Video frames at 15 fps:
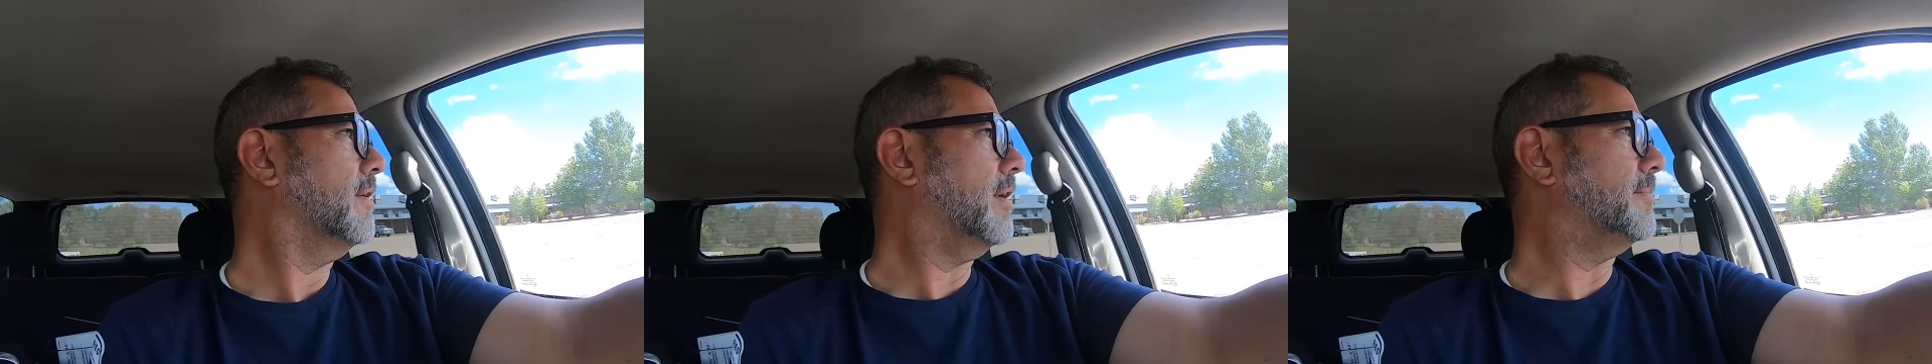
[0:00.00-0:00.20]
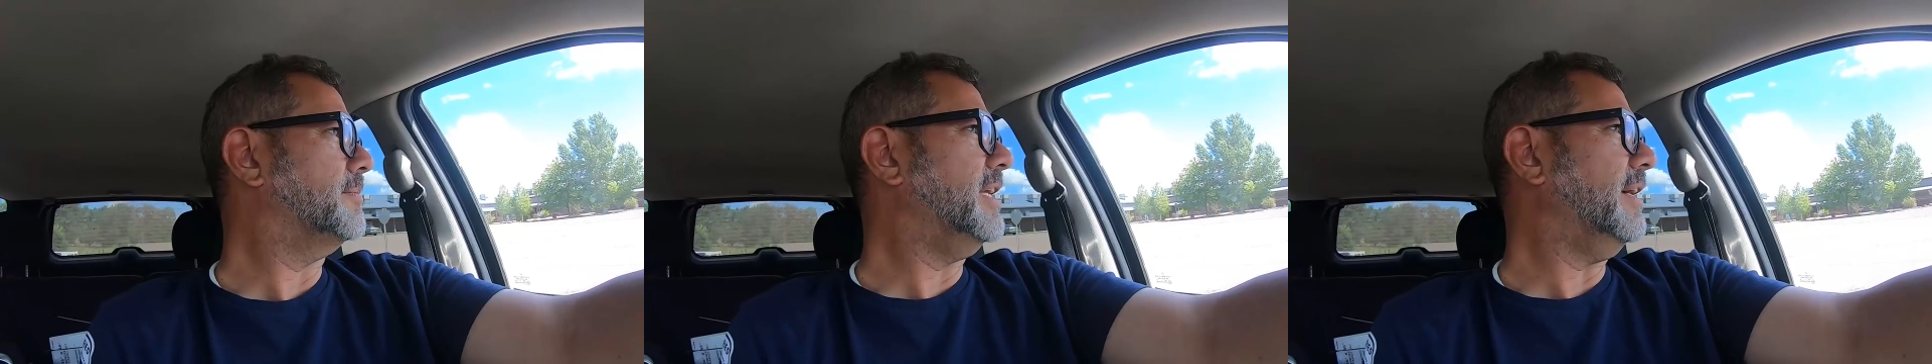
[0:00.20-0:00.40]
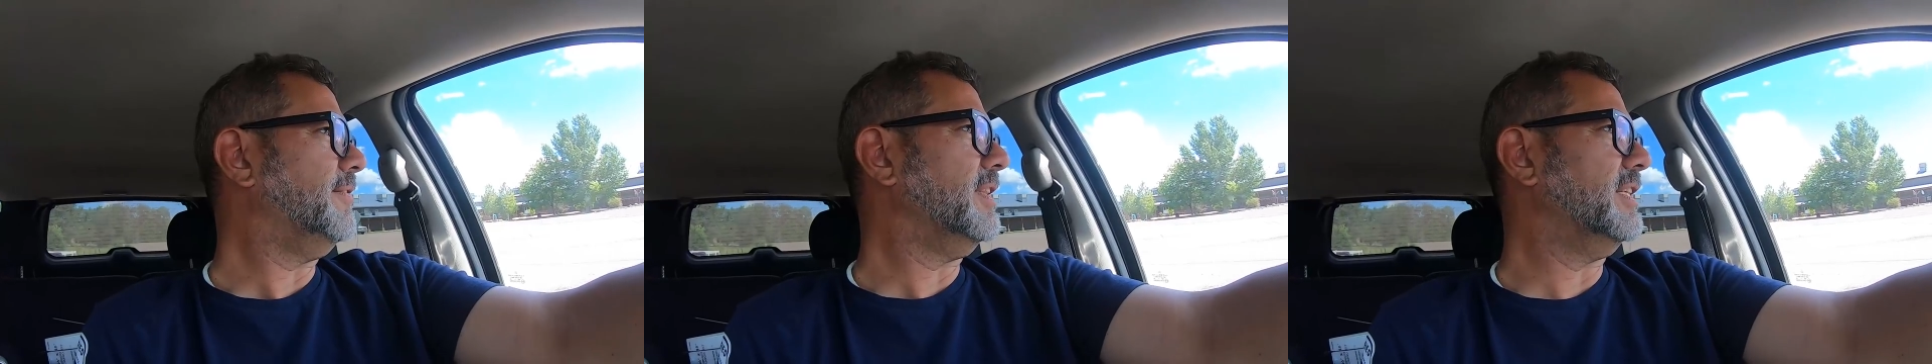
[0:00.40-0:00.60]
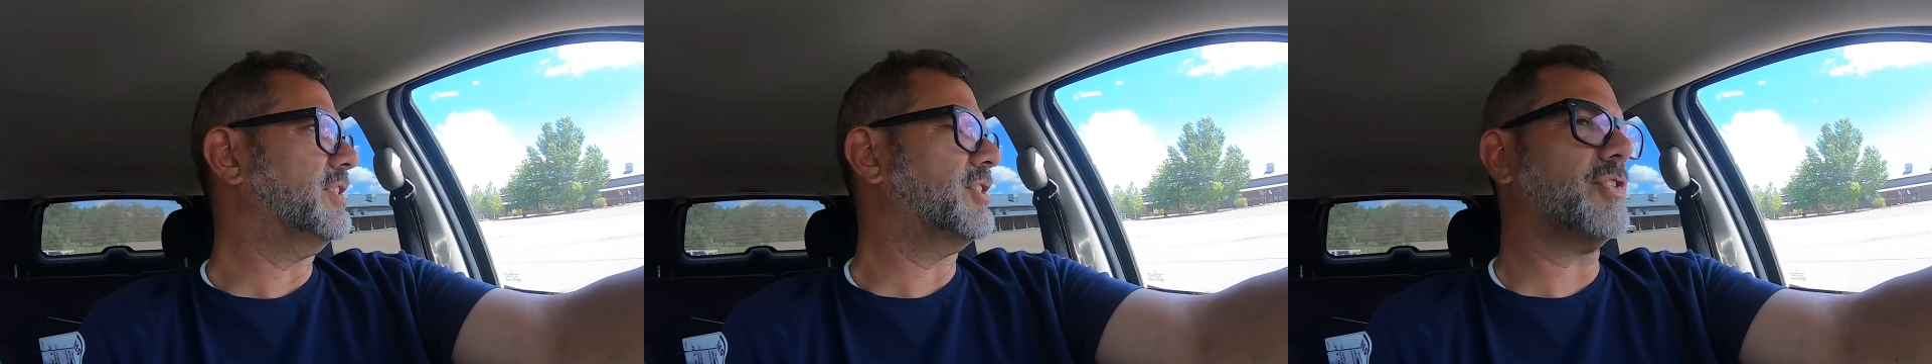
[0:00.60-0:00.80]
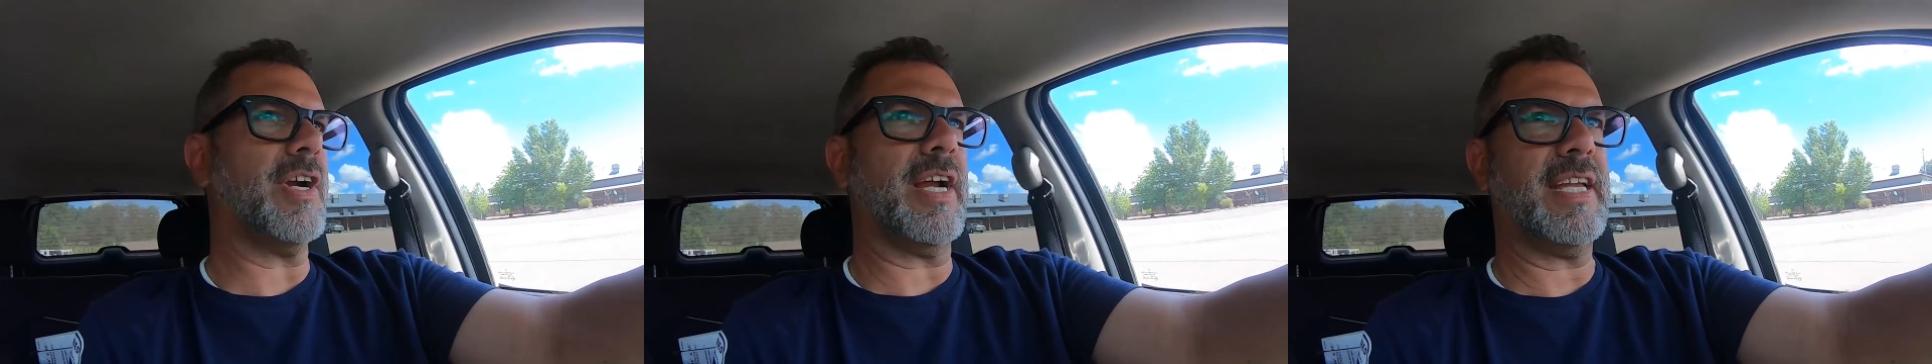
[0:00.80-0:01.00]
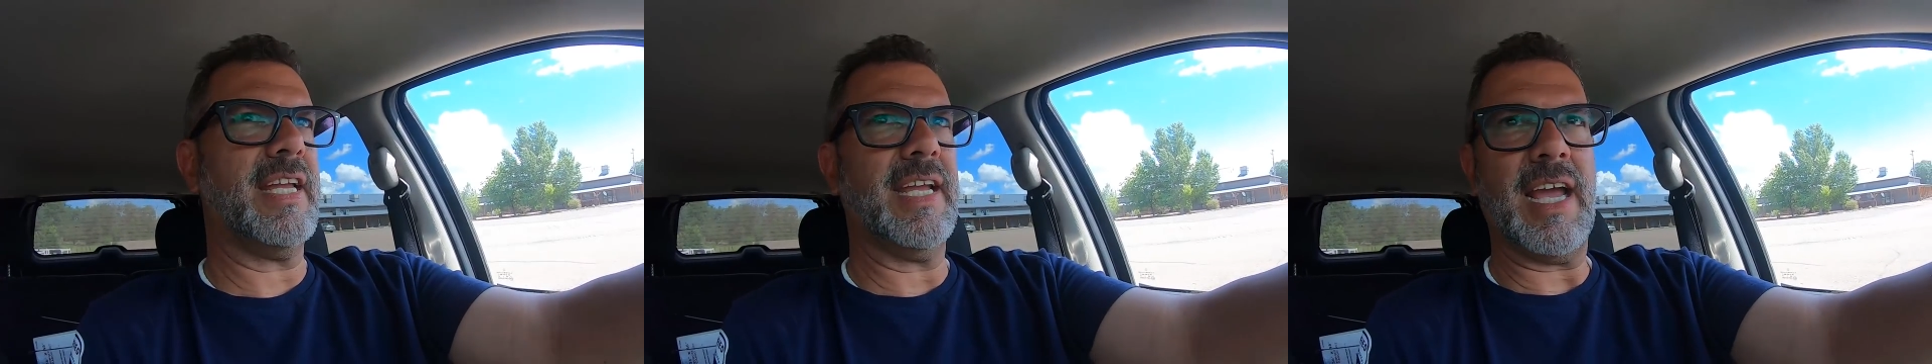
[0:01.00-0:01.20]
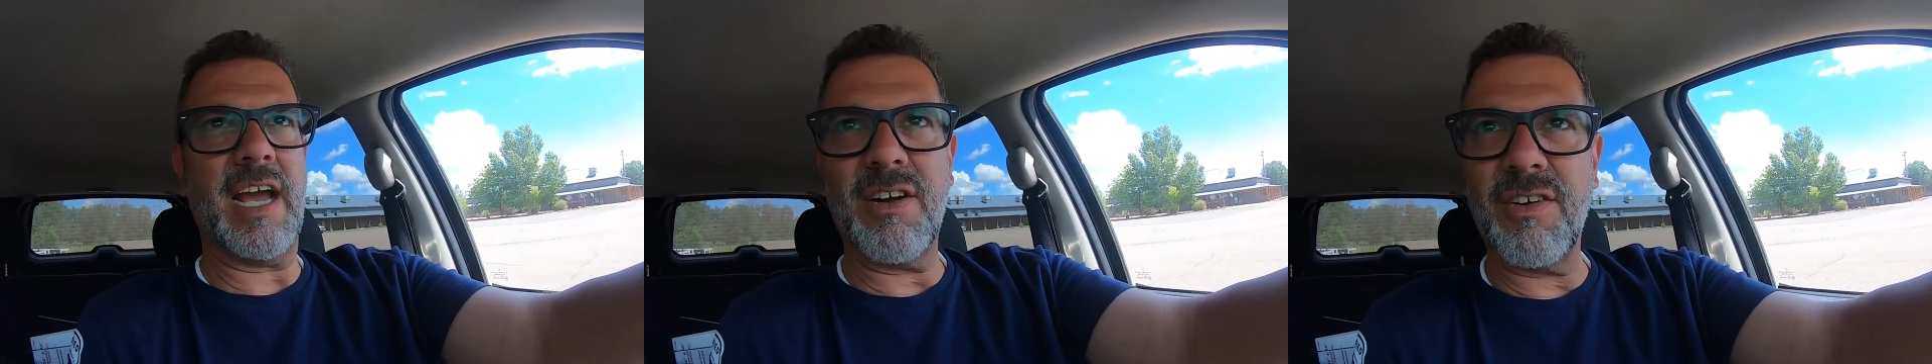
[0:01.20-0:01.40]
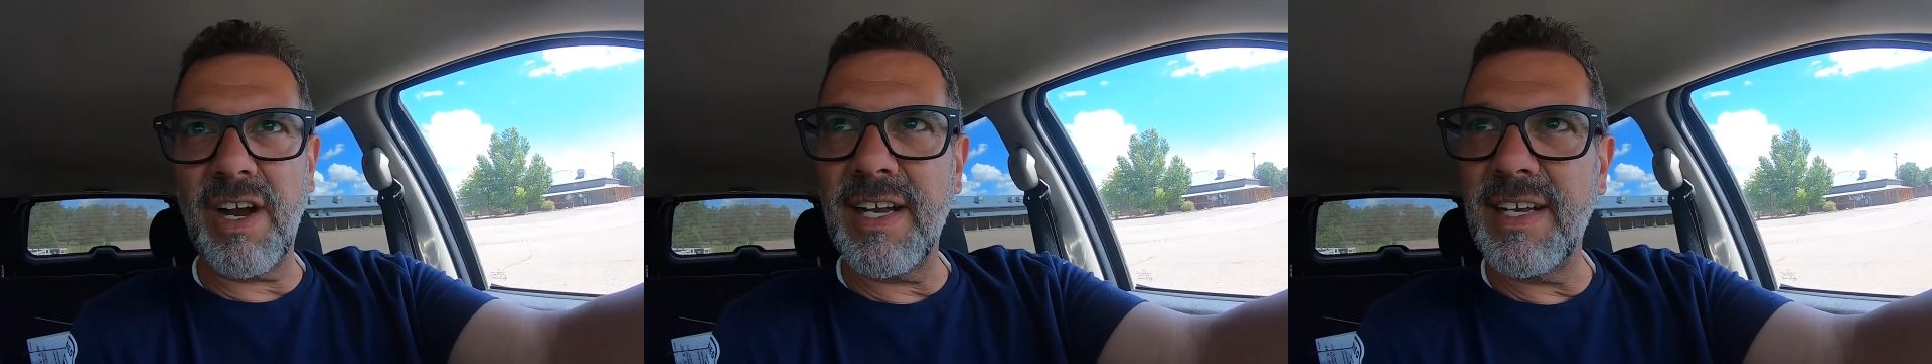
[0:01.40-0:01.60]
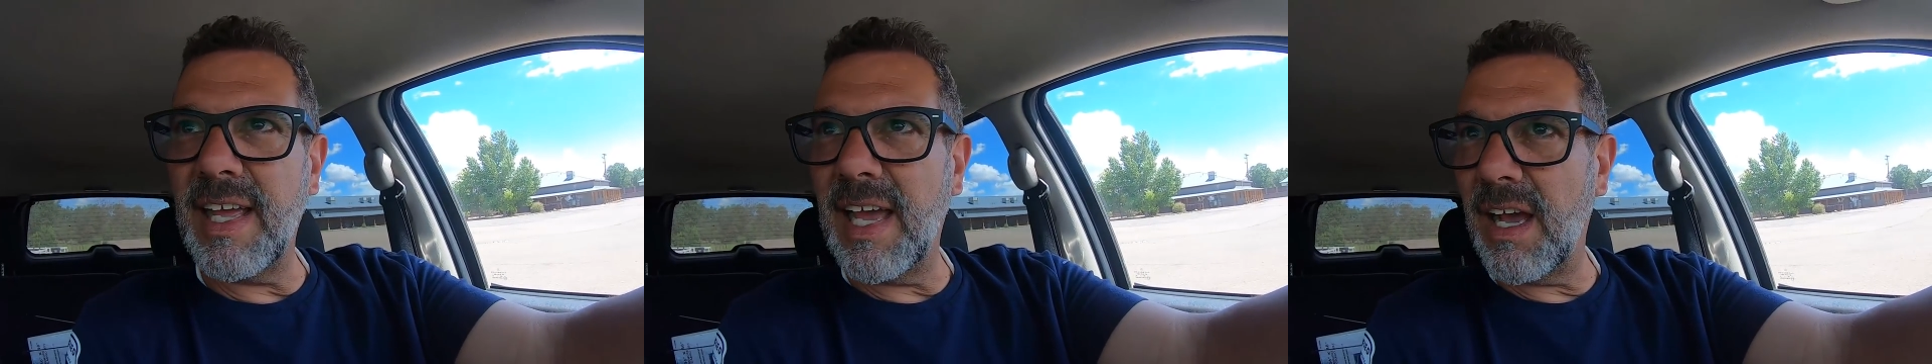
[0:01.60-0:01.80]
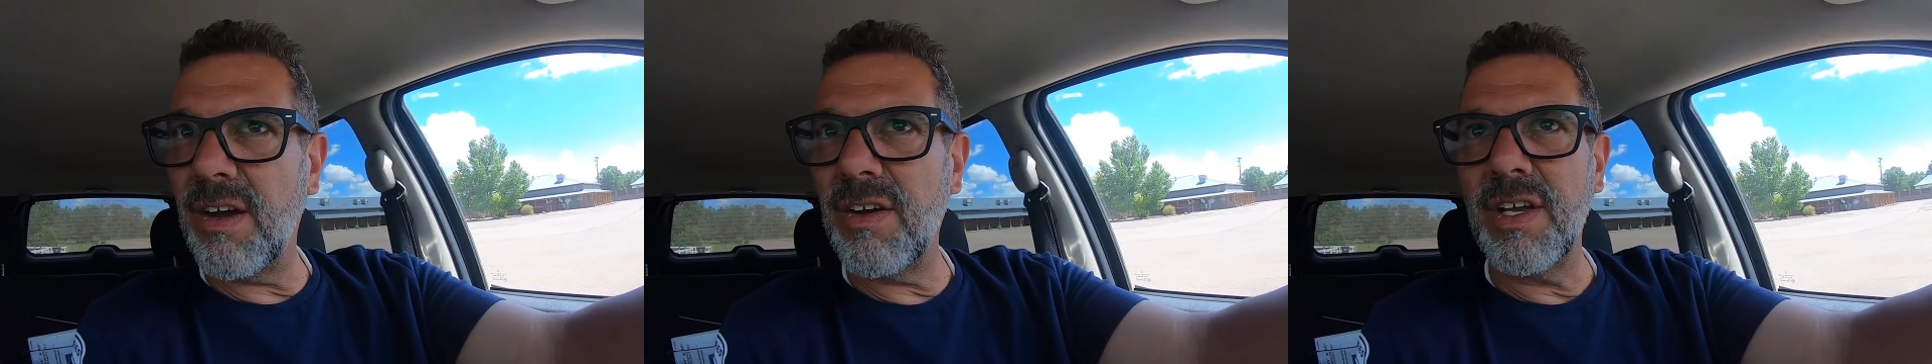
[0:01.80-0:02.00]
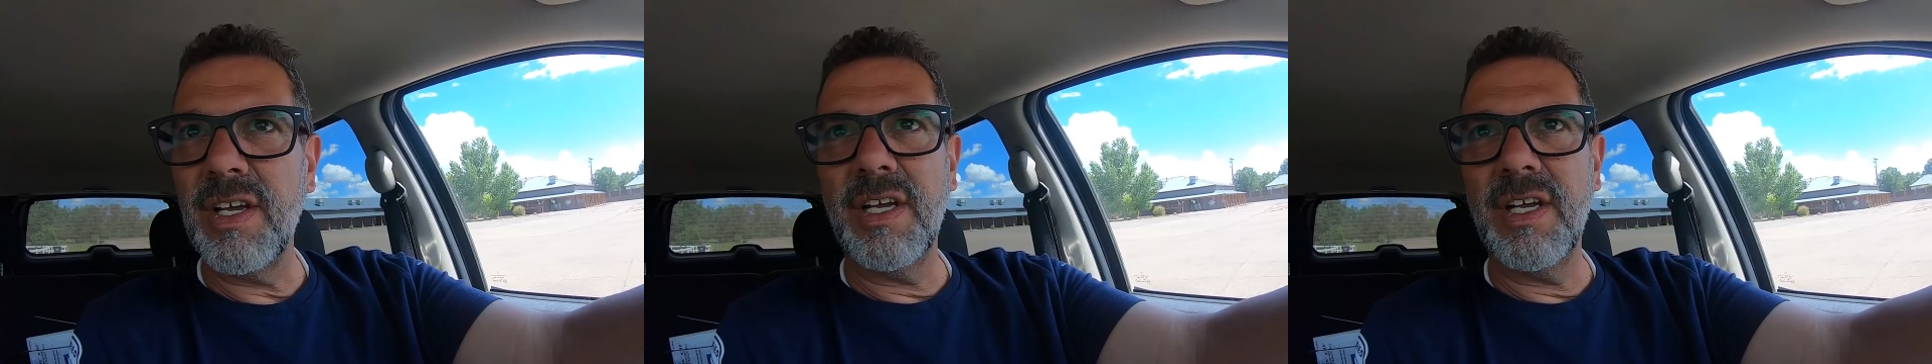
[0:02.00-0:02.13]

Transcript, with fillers: I'm definitely striking out right now